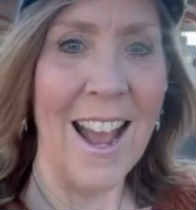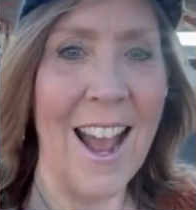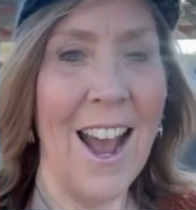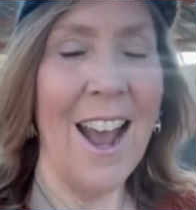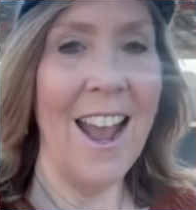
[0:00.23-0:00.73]

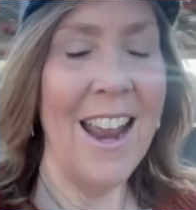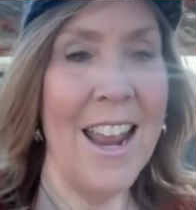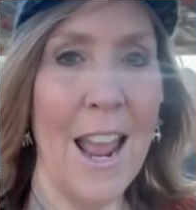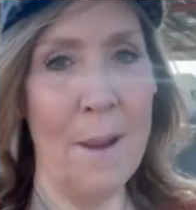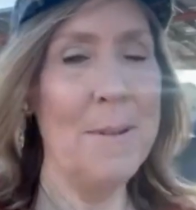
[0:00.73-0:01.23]
I
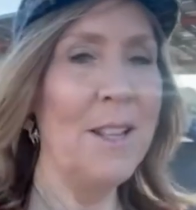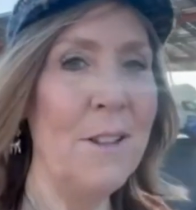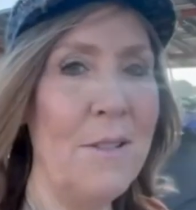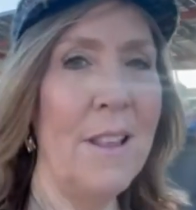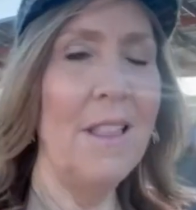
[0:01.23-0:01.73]

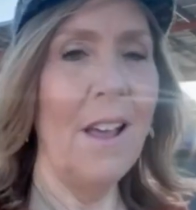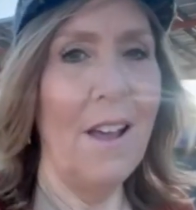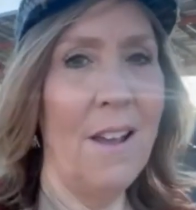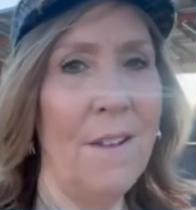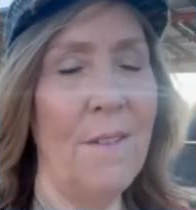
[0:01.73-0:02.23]
absolutely
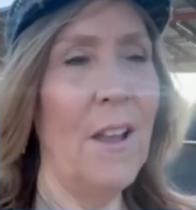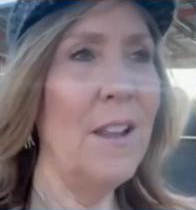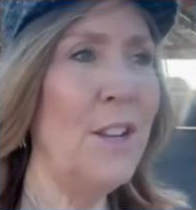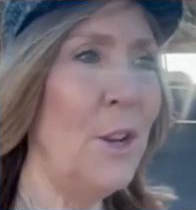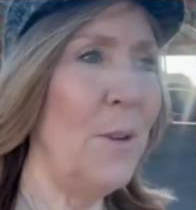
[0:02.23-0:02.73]
love
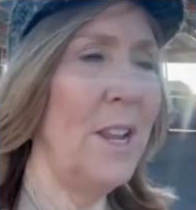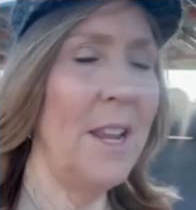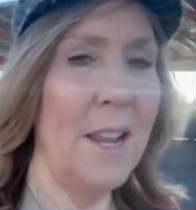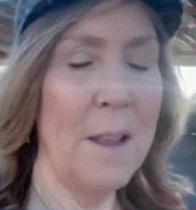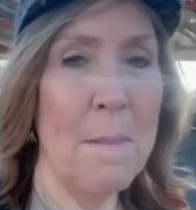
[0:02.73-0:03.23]

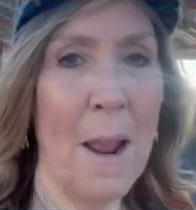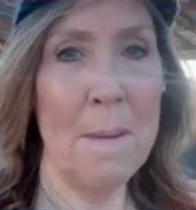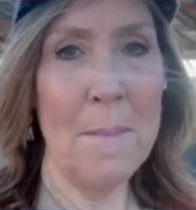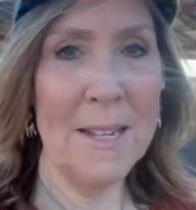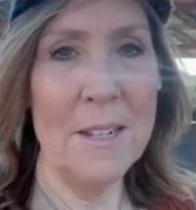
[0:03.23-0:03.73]
doing my
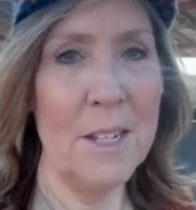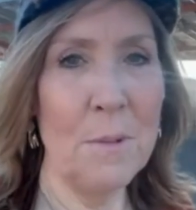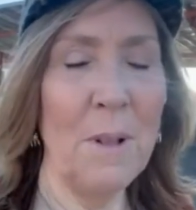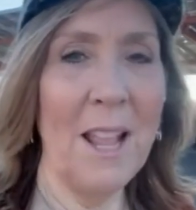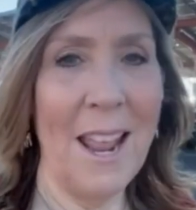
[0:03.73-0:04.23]
business
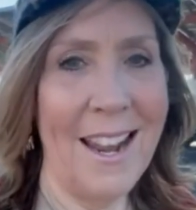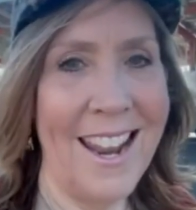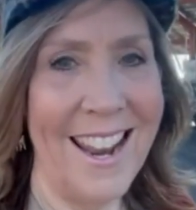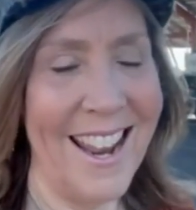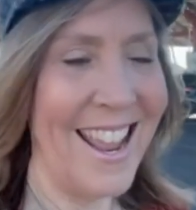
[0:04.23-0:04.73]

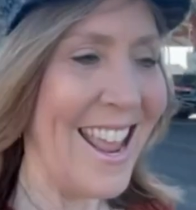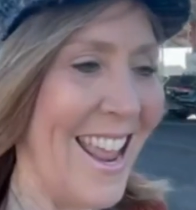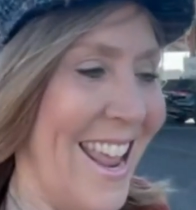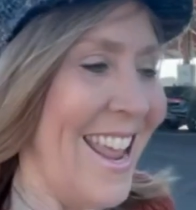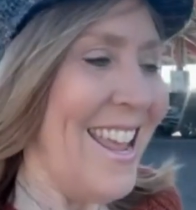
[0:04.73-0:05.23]
planning
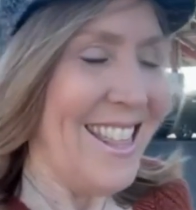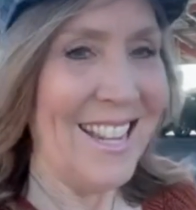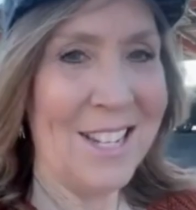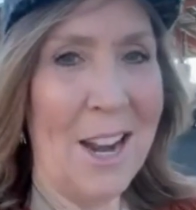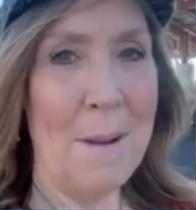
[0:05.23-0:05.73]

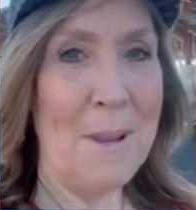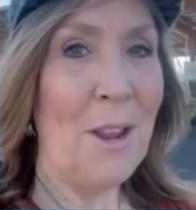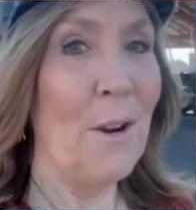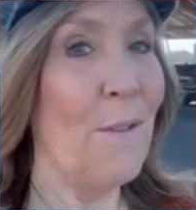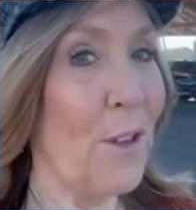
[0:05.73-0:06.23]
this time of
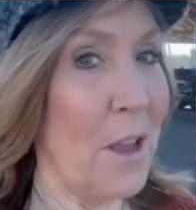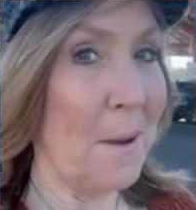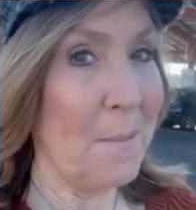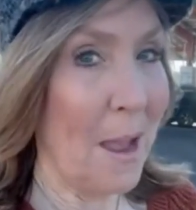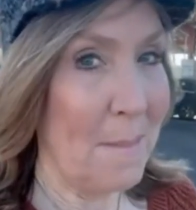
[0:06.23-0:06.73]
year for the
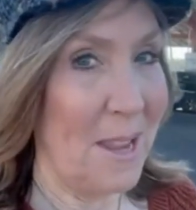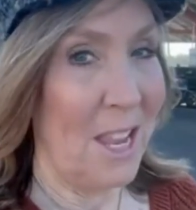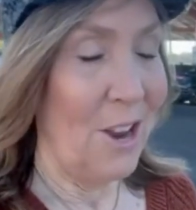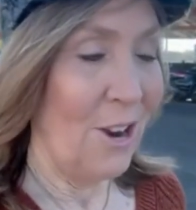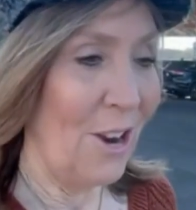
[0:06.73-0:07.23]
upcoming
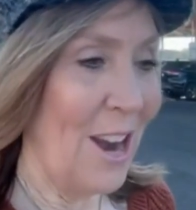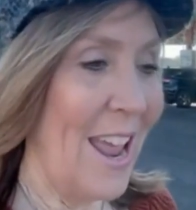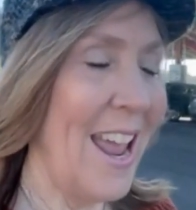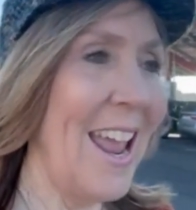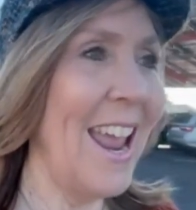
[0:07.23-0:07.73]
year.
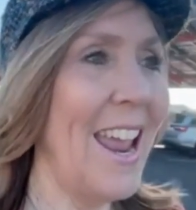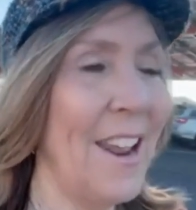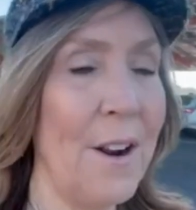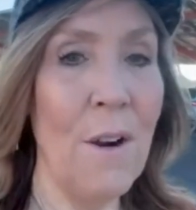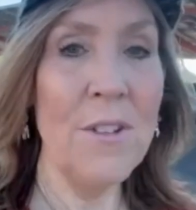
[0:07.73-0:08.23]

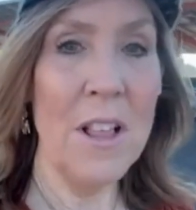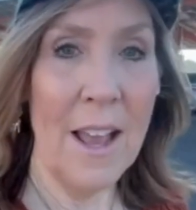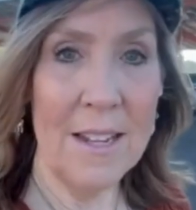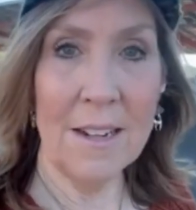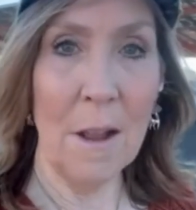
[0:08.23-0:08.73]
And over the
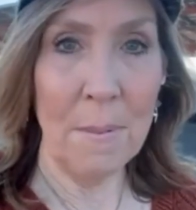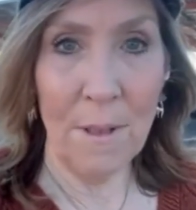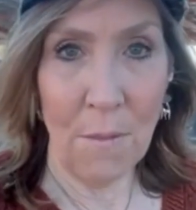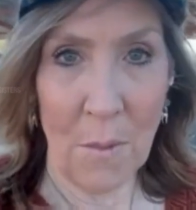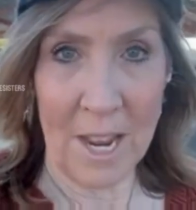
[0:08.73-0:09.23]
last couple
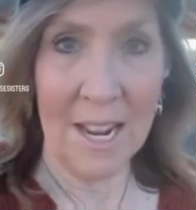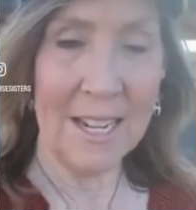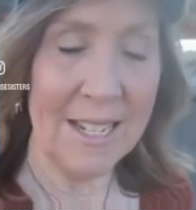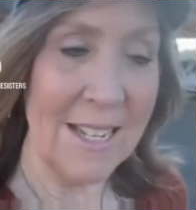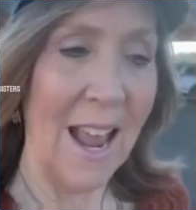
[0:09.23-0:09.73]
of
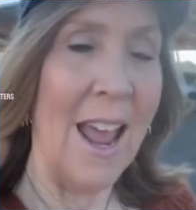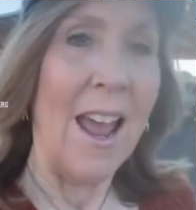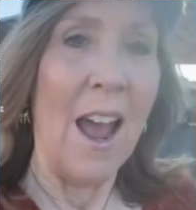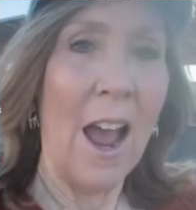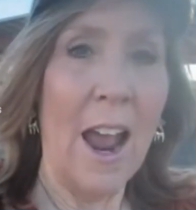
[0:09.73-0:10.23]
weeks,
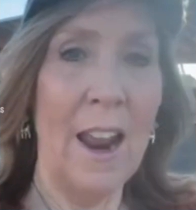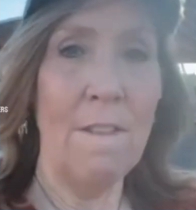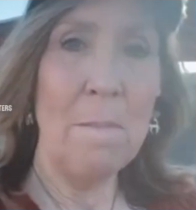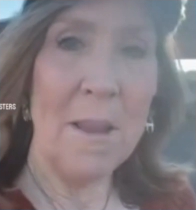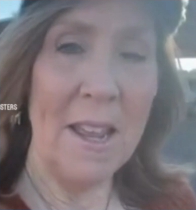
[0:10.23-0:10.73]

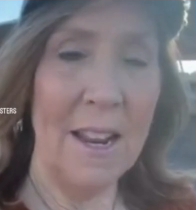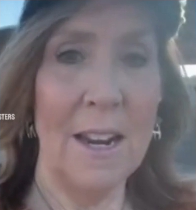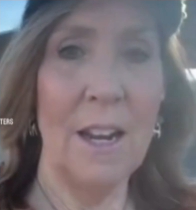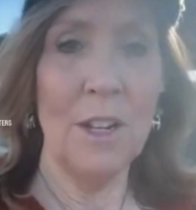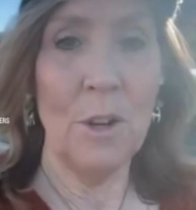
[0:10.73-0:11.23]
I've
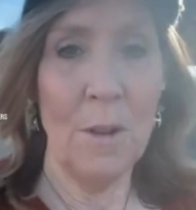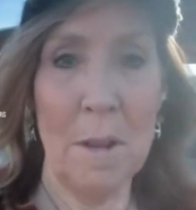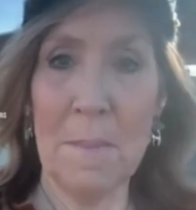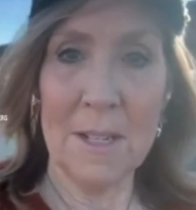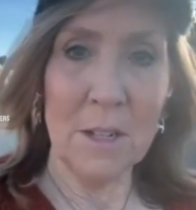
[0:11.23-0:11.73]
been doing
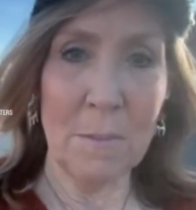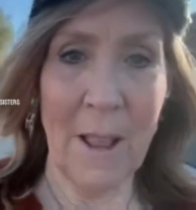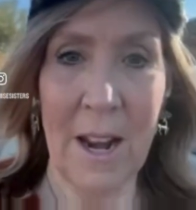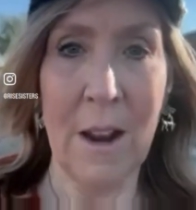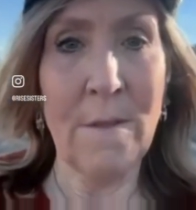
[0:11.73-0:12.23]
business
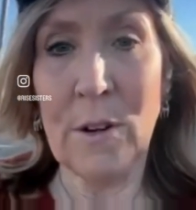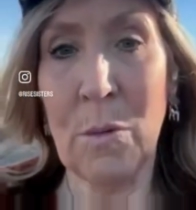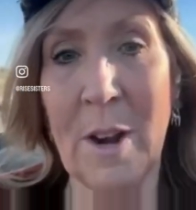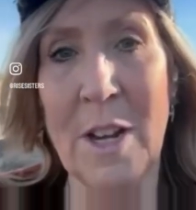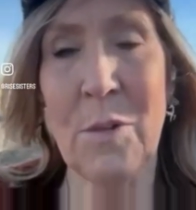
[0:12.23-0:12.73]
planning for
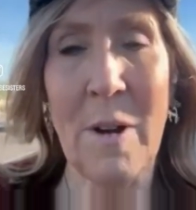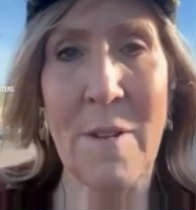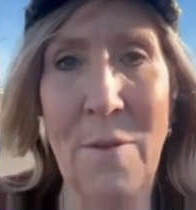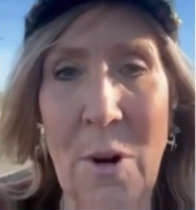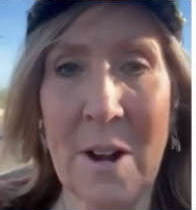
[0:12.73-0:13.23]
twenty
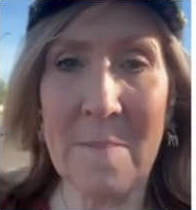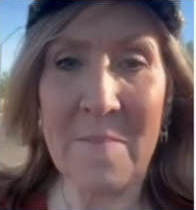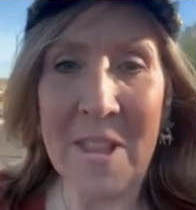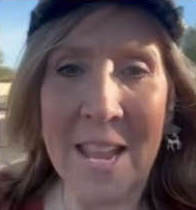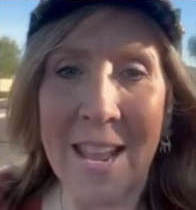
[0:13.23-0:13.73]
twenty-four.
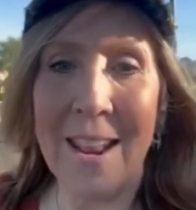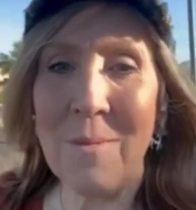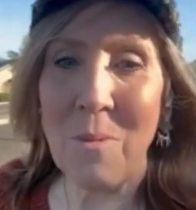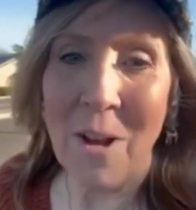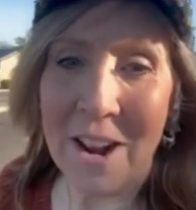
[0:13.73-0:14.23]

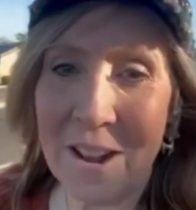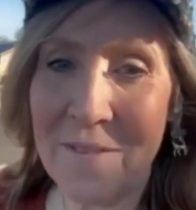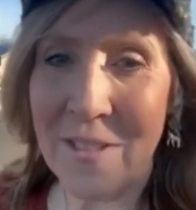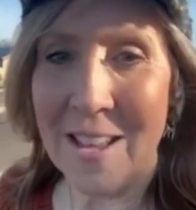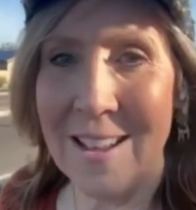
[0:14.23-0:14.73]
And one
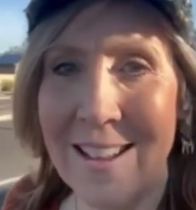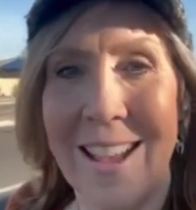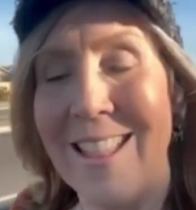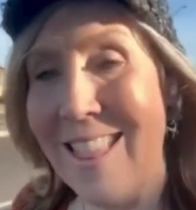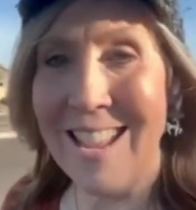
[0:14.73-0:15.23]
of the
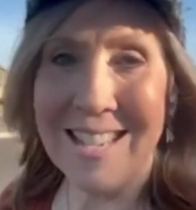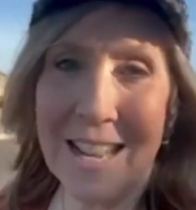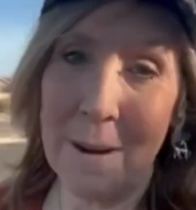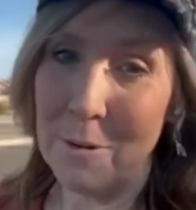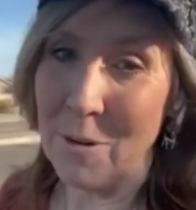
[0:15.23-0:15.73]
things that
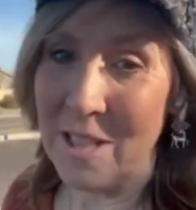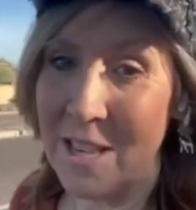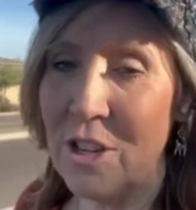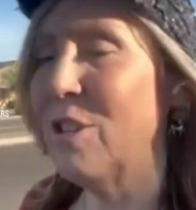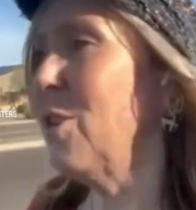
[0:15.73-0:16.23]
I'm doing
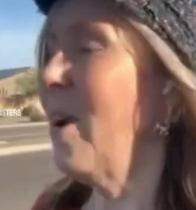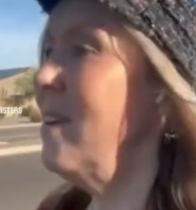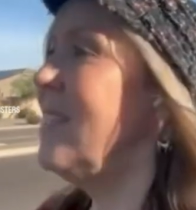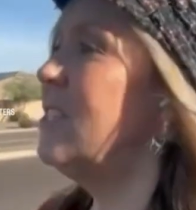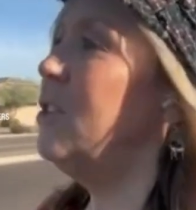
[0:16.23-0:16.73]
this year, so I
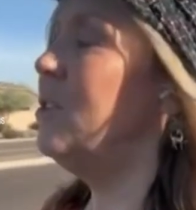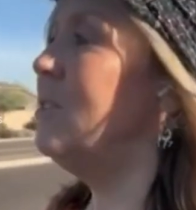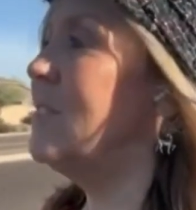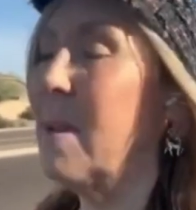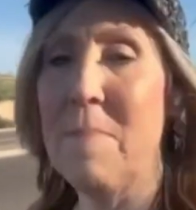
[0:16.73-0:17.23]
always
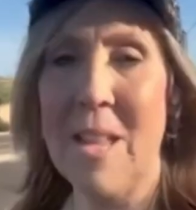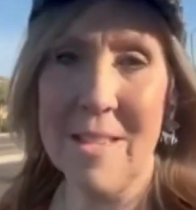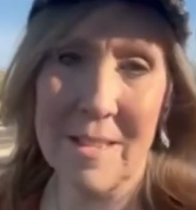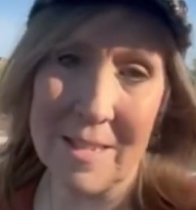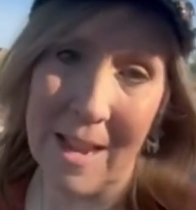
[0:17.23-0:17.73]
do some things
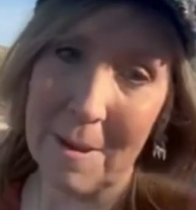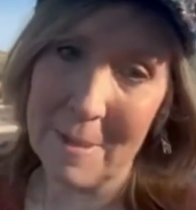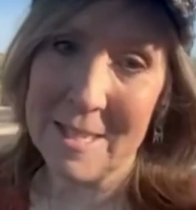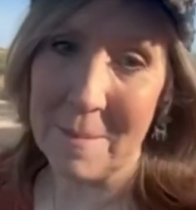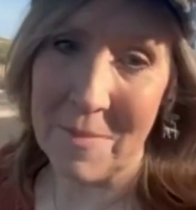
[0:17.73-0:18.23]
the same
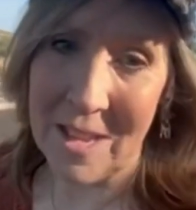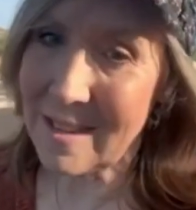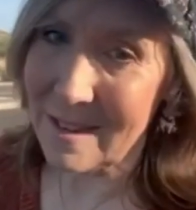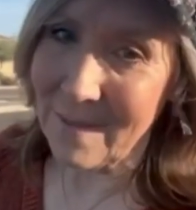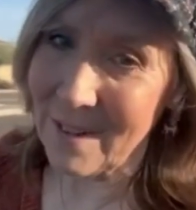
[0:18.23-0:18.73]
and some things
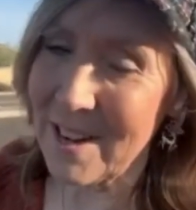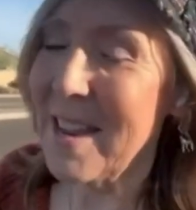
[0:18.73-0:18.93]
different.